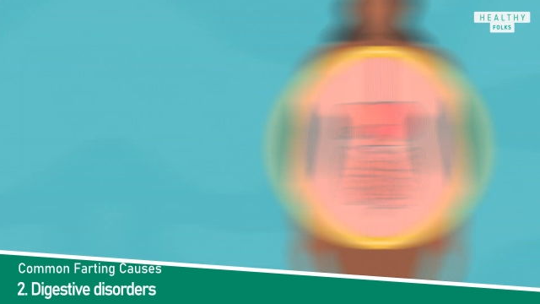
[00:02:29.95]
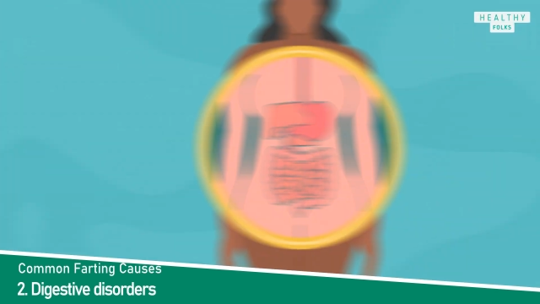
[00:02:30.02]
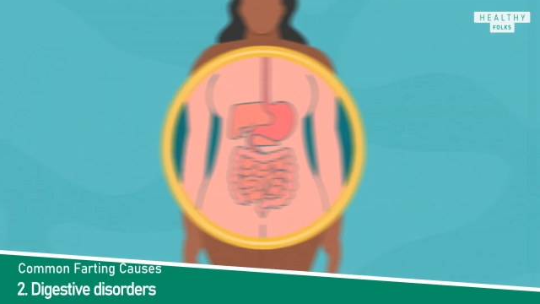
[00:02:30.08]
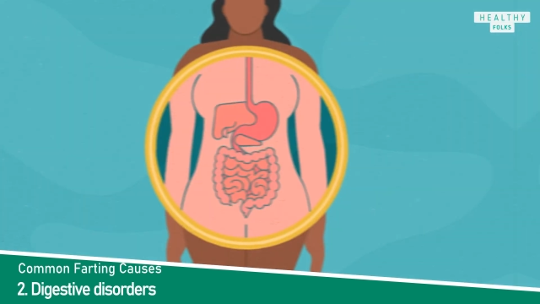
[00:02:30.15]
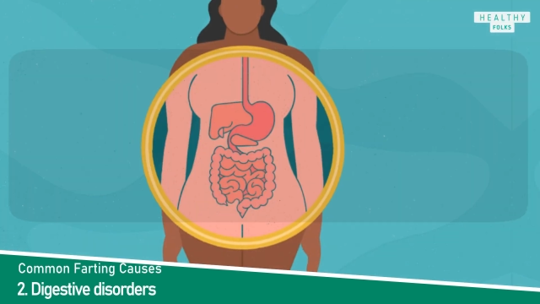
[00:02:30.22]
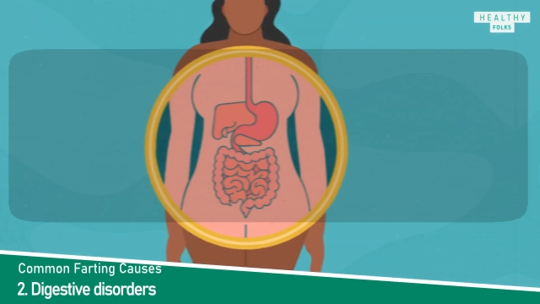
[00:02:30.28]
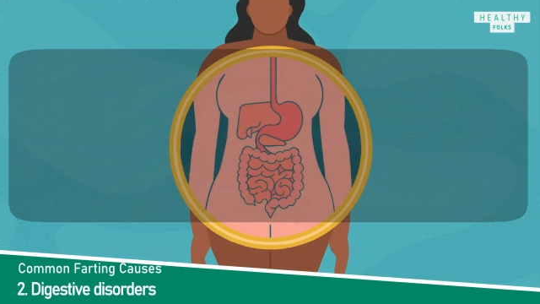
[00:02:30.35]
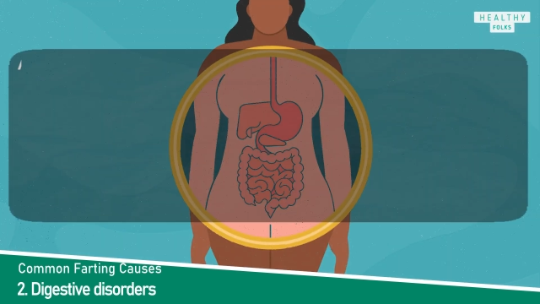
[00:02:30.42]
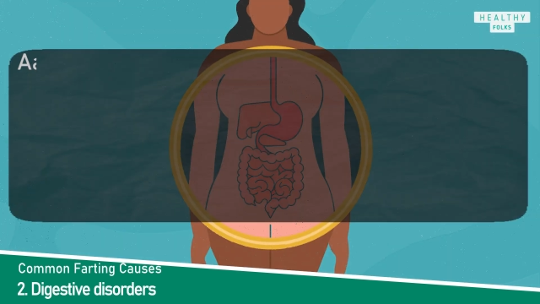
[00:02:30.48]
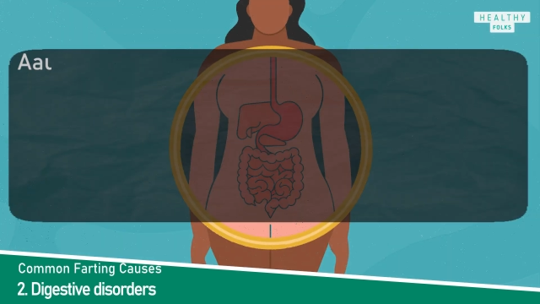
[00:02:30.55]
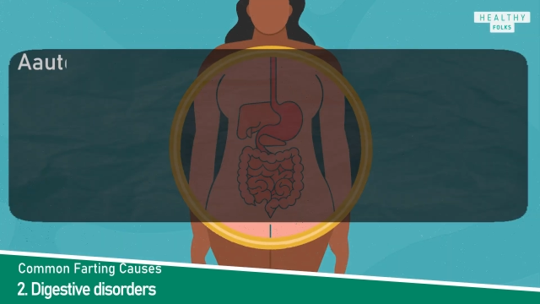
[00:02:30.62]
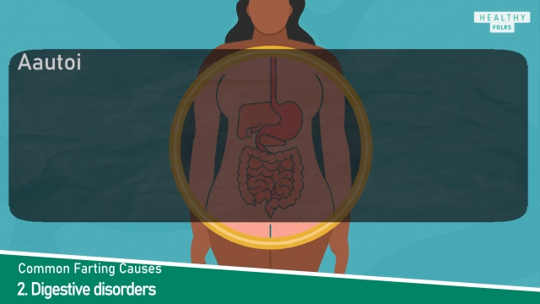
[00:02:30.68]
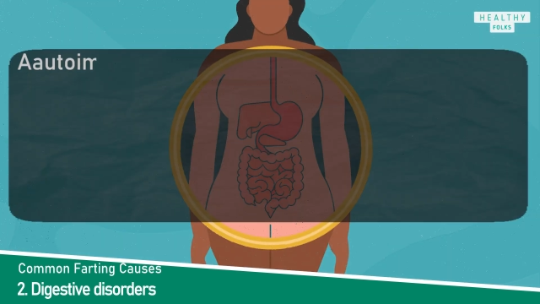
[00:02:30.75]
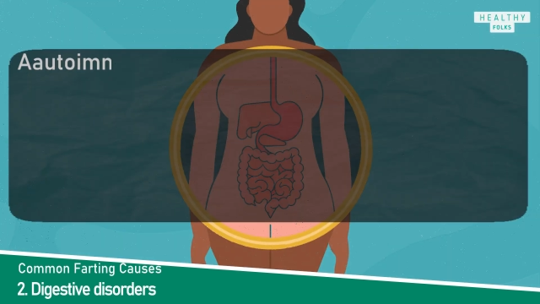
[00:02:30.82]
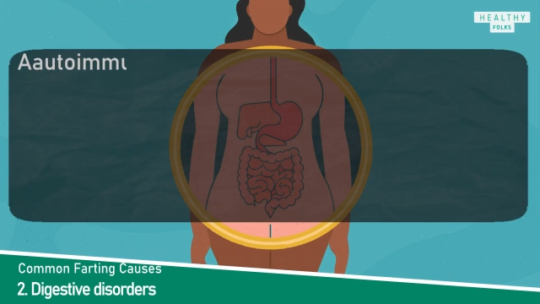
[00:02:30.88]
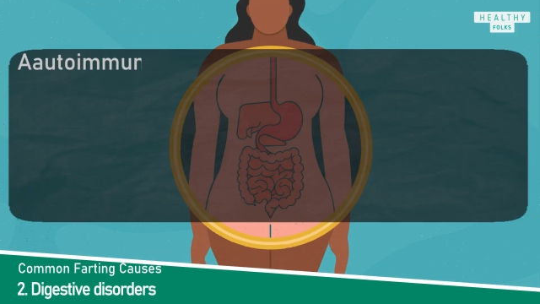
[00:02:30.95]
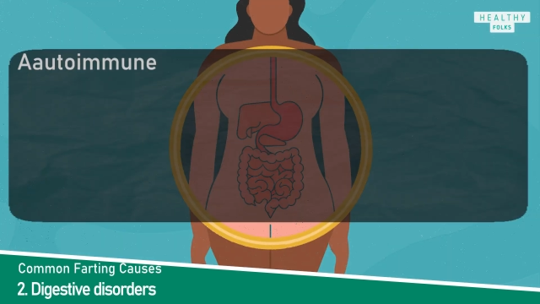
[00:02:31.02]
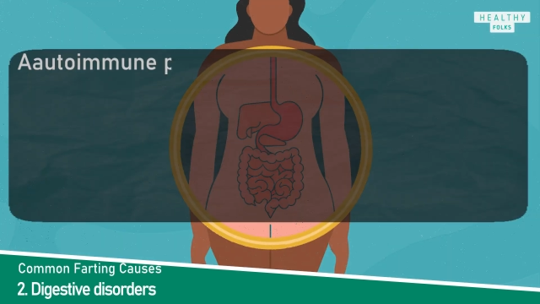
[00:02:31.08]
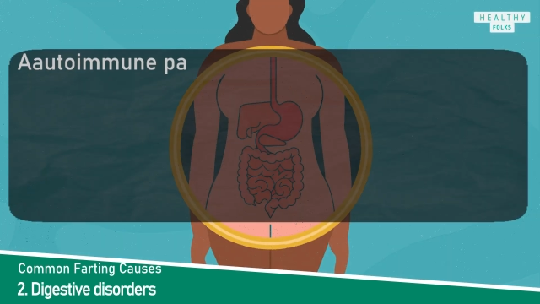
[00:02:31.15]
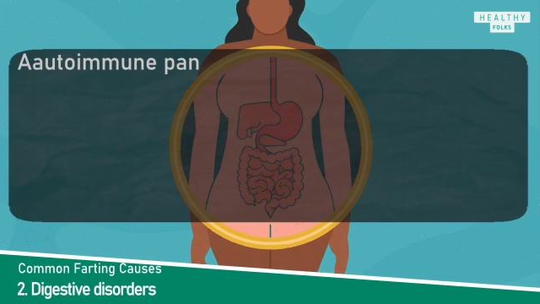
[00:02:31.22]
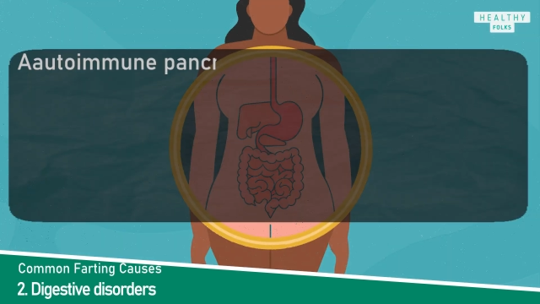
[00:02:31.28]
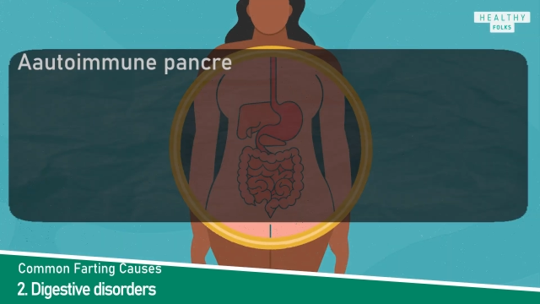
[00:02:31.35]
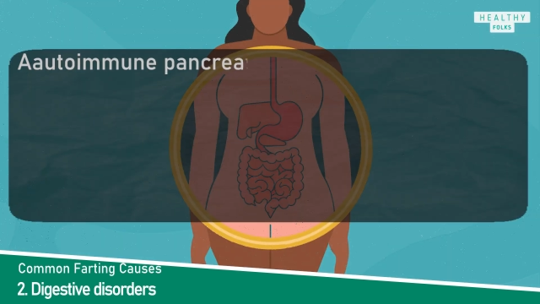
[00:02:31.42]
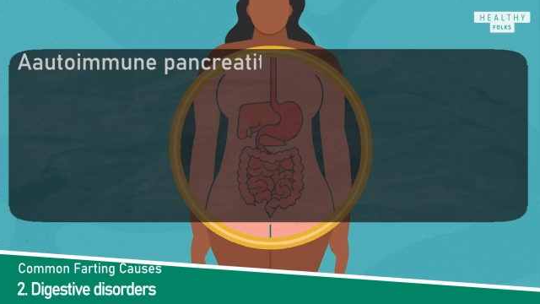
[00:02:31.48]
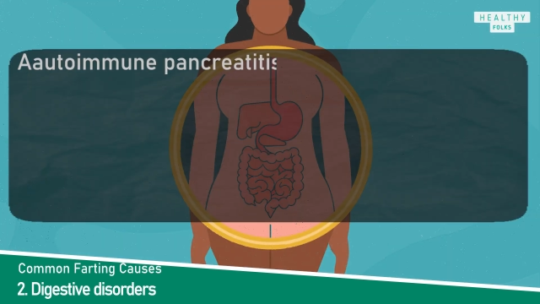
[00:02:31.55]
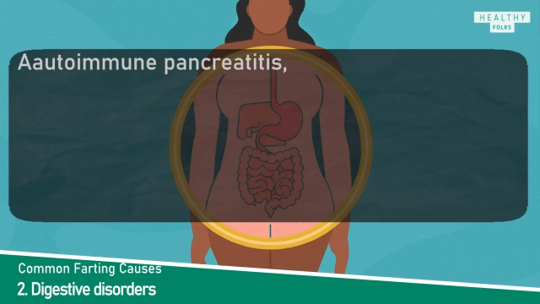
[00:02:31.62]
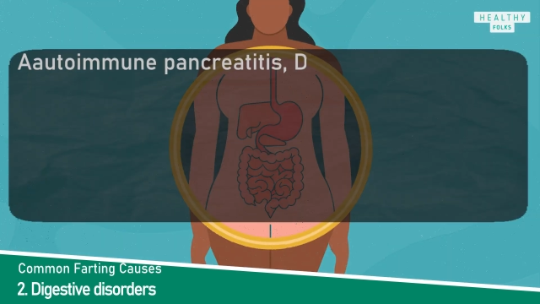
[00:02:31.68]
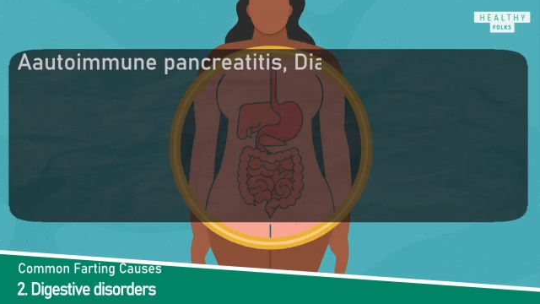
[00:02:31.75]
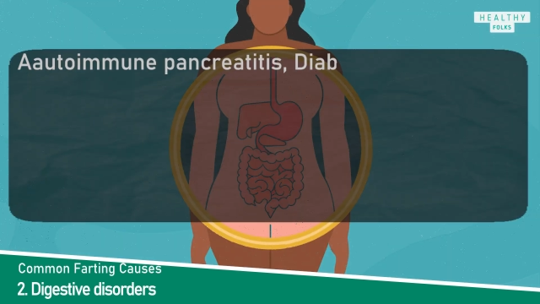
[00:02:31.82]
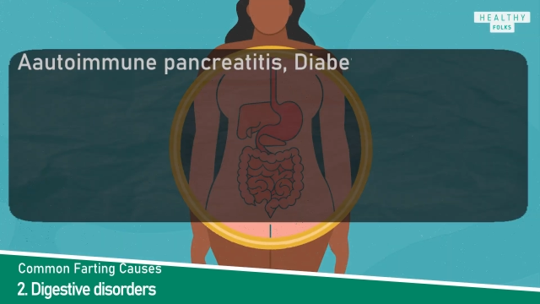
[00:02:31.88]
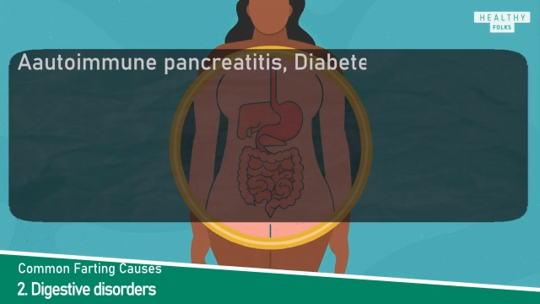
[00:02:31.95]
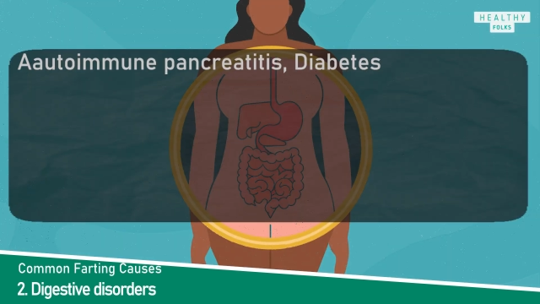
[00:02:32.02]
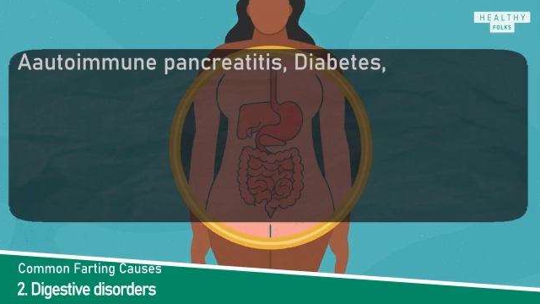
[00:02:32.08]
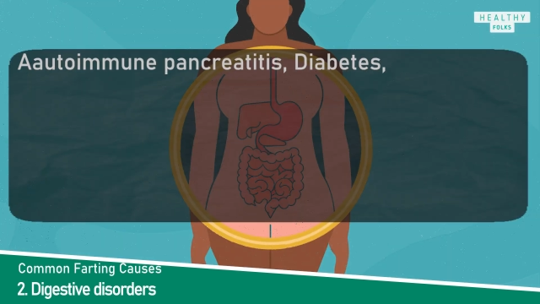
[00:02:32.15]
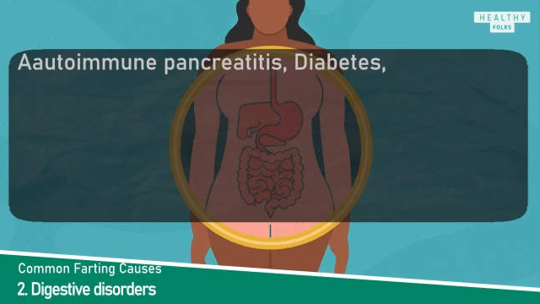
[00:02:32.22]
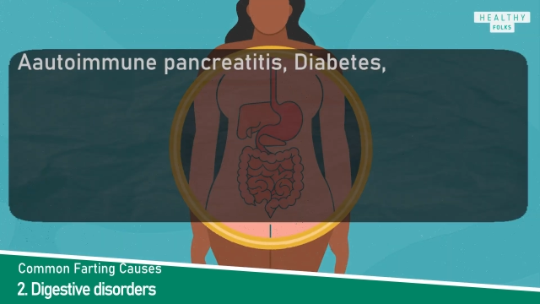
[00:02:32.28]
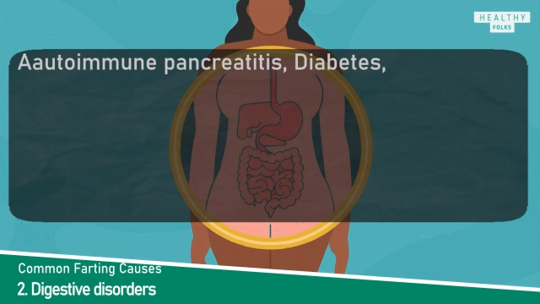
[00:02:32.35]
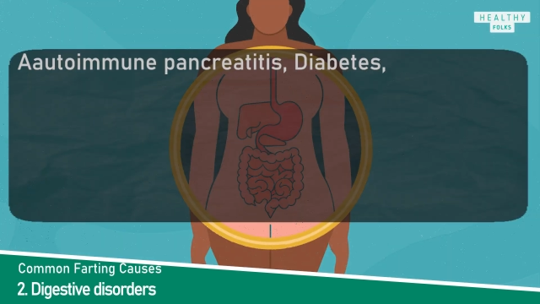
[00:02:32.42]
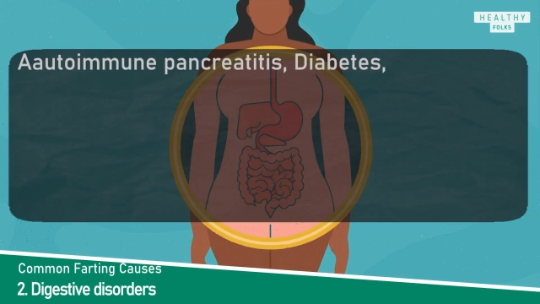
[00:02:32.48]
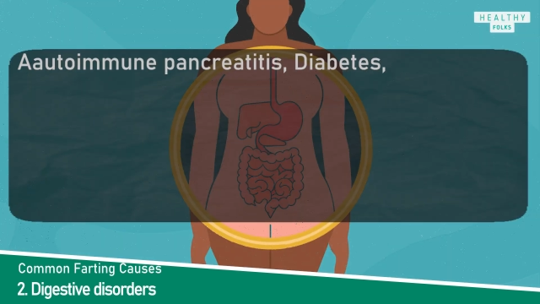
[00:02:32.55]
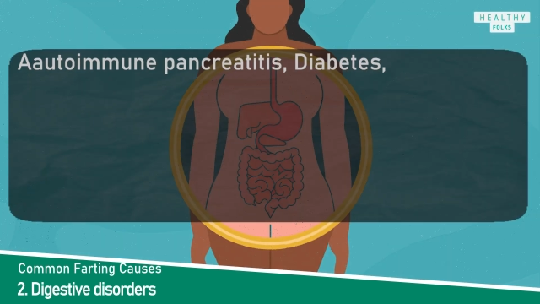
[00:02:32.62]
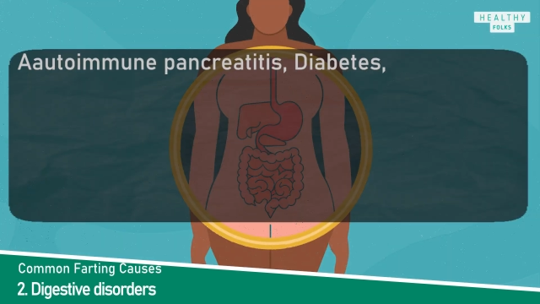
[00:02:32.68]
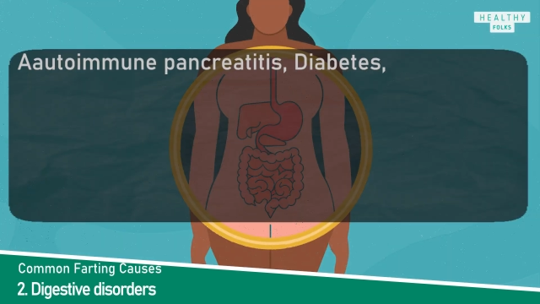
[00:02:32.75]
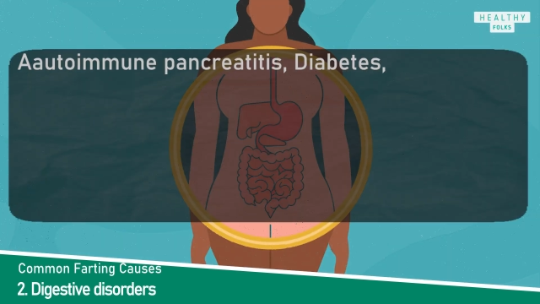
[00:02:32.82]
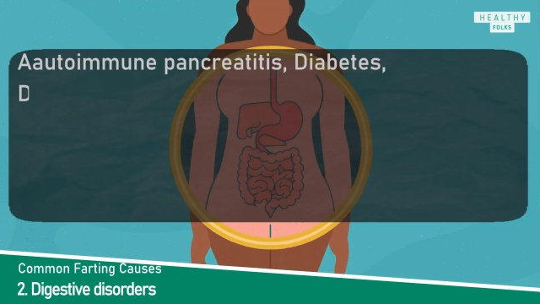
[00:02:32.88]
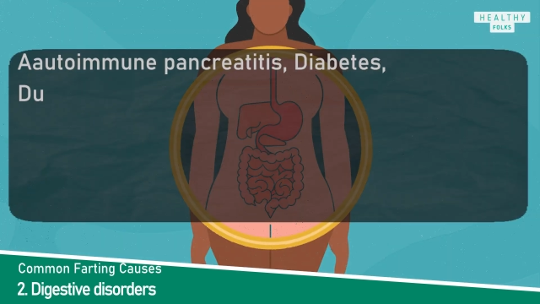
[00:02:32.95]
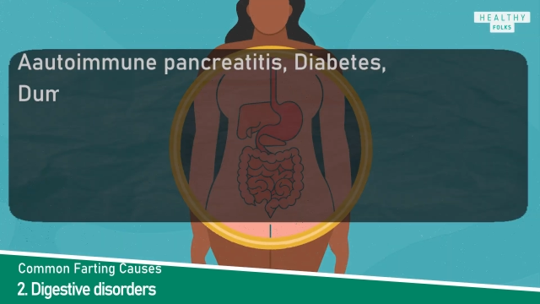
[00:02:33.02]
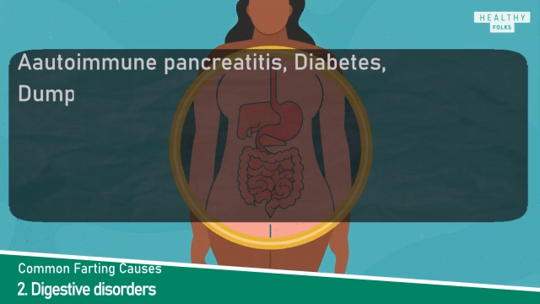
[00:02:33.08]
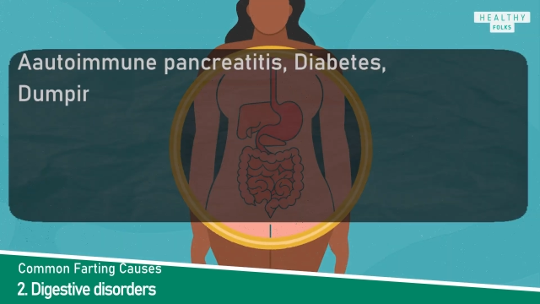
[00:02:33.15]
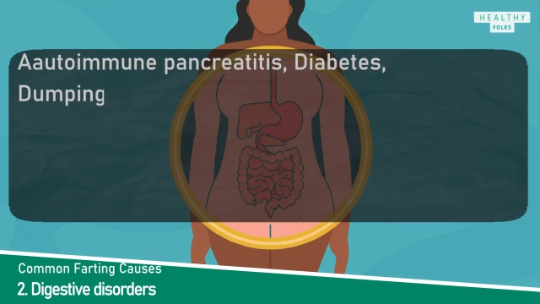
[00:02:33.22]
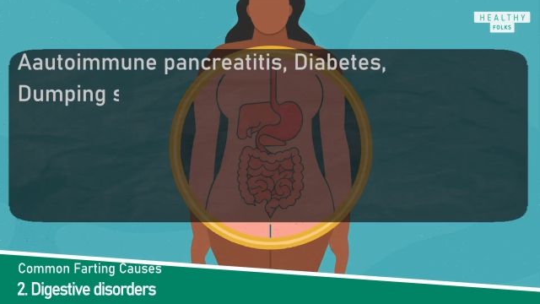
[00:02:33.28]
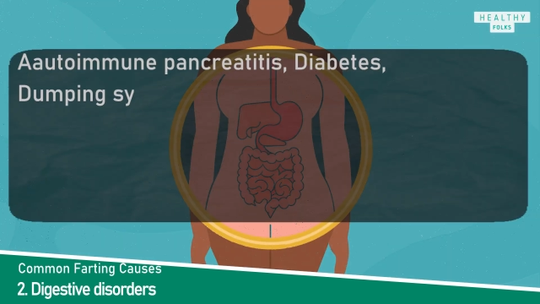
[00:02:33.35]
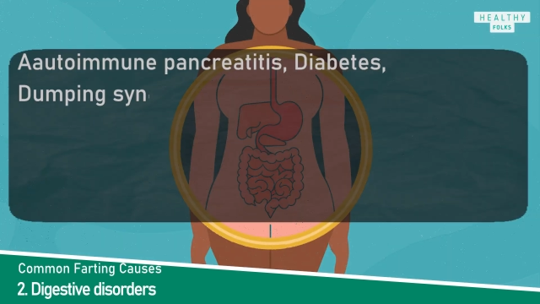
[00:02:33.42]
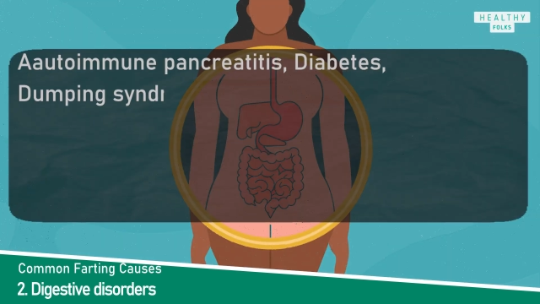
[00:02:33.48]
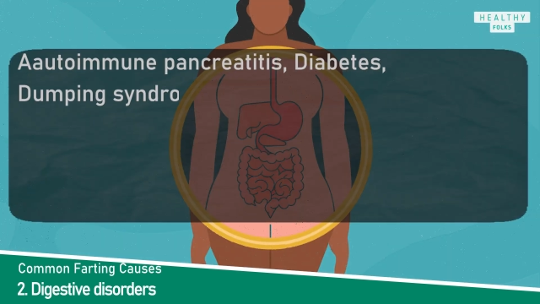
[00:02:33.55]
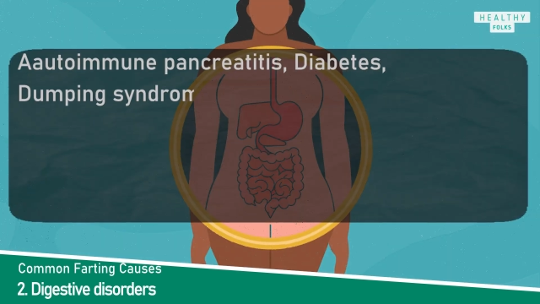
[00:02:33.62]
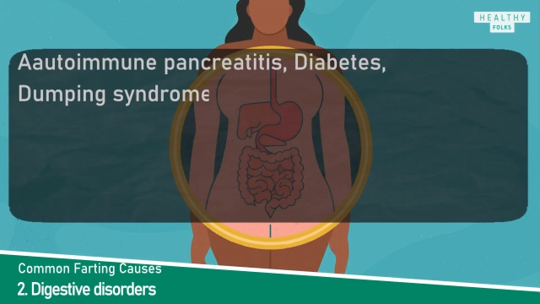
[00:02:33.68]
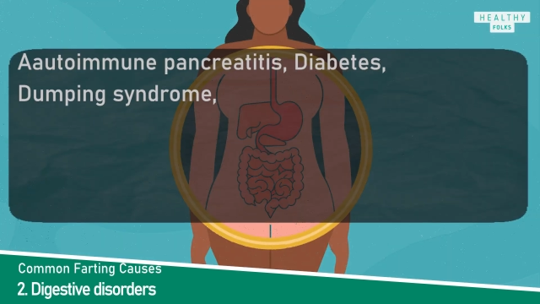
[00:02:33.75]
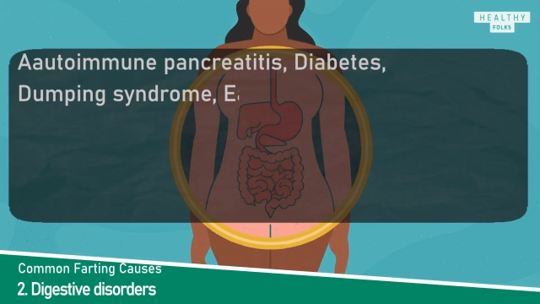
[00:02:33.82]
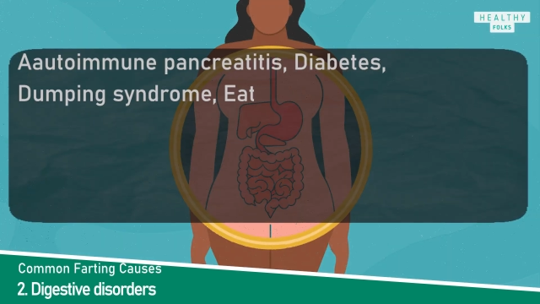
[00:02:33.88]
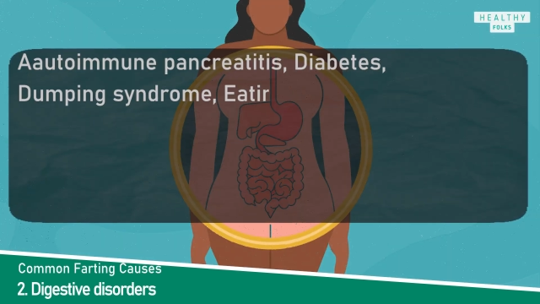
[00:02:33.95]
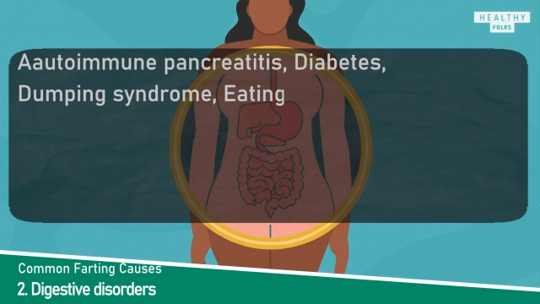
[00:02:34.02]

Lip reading: (no speaker visible)